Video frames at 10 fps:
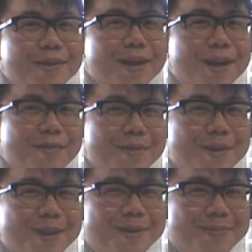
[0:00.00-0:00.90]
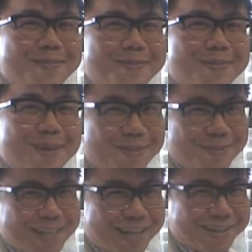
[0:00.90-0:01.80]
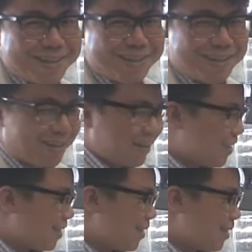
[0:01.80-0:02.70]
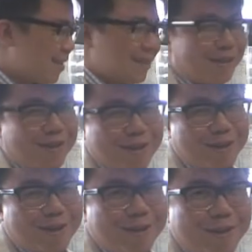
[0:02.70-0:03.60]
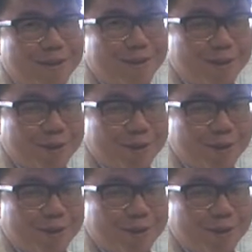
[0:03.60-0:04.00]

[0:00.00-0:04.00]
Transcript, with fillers: Hi everybody, my name is Hanjan. To start out, to